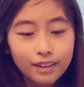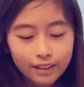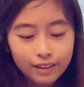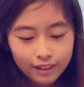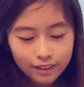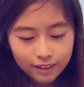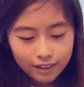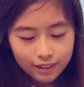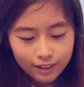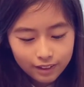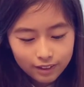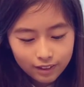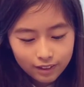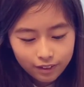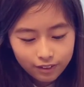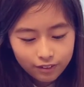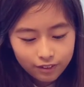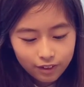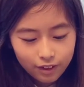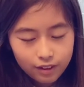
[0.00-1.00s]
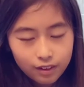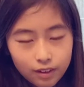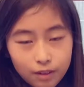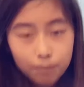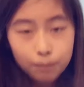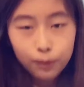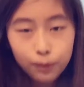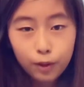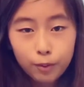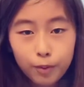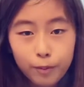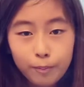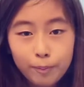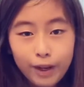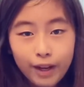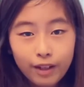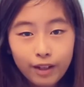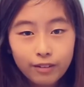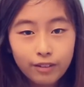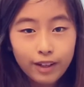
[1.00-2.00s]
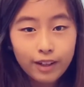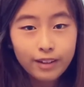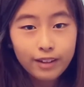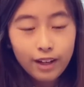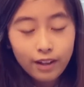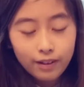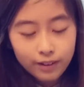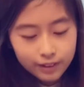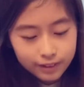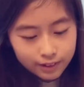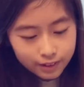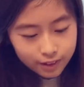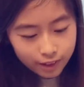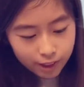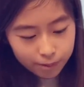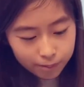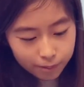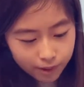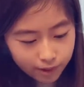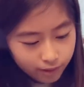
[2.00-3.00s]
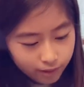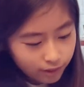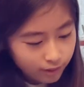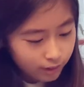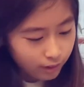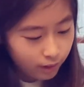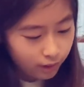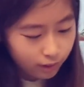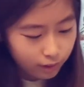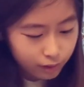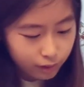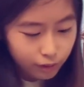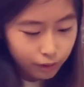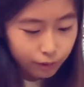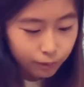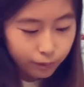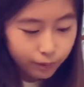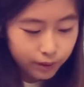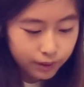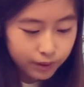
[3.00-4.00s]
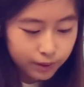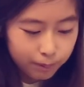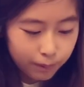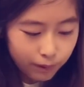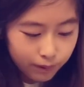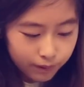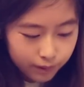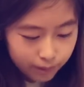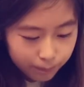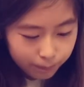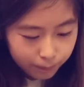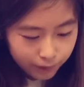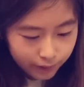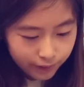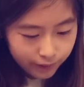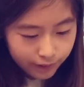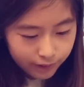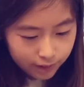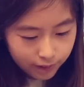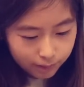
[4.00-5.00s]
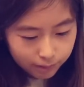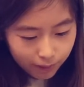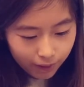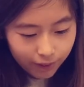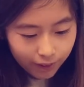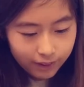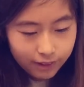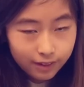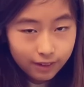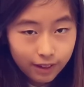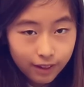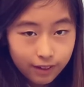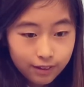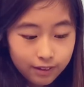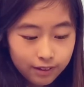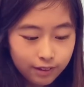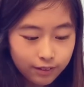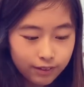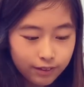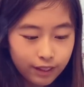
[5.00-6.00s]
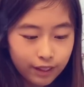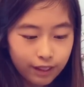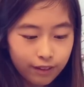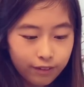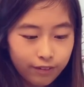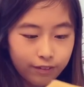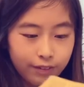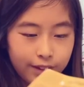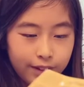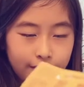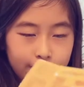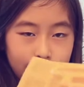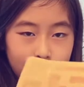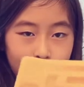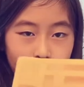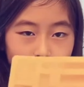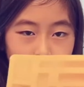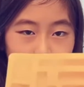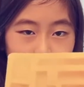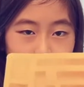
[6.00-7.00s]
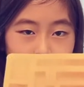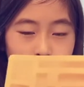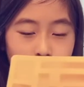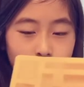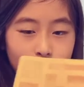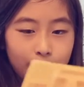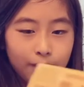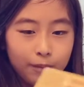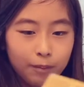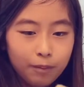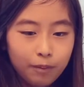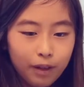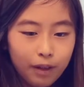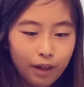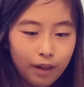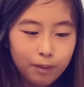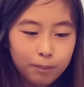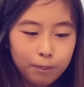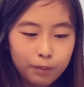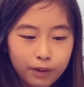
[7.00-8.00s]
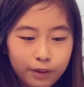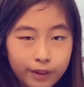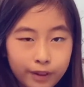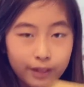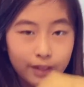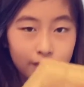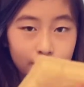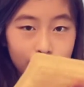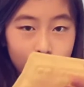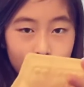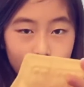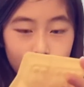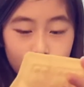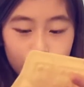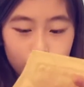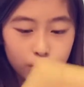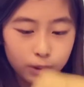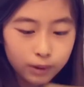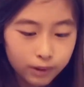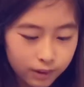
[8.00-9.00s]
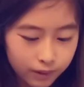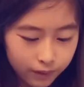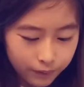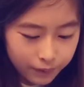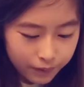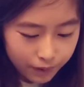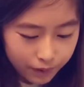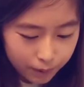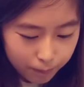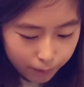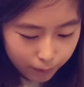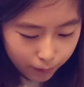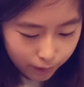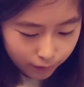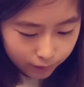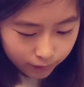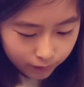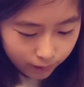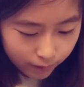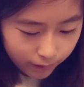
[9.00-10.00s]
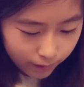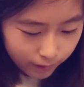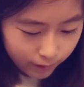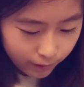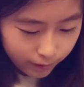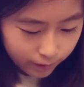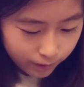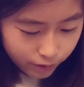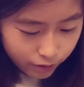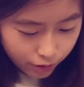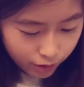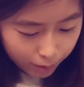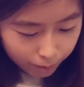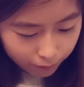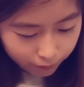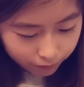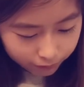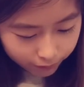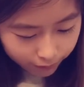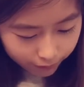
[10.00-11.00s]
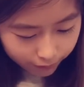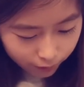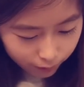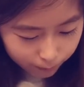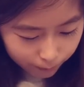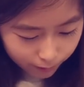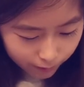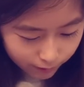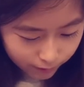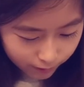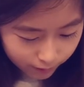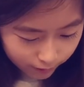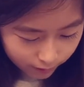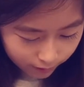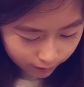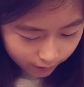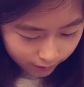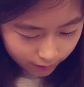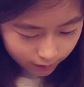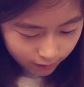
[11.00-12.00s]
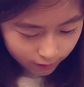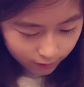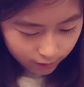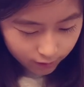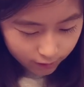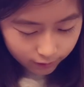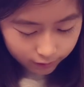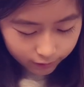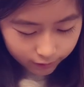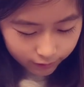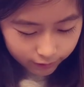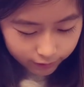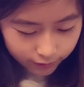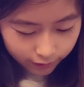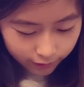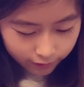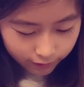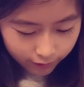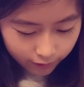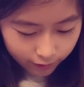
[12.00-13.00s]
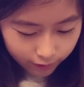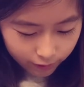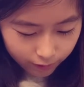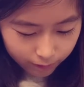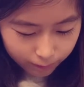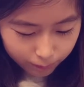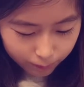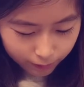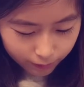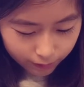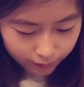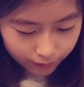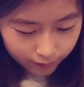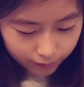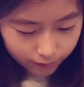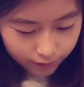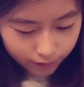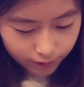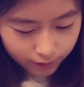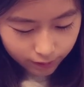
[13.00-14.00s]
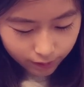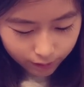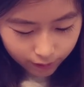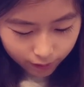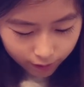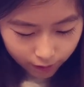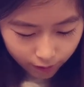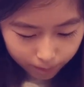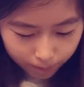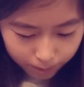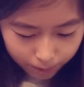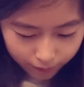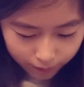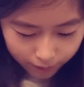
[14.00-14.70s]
Okay, so I've got the boba back. Right now it's steaming, so we're supposed to put in some ice next. So we have this ice. I put it in a Lego mold, so it's gonna be in the shape of Lego pieces. Let's get it out and put it into the cup.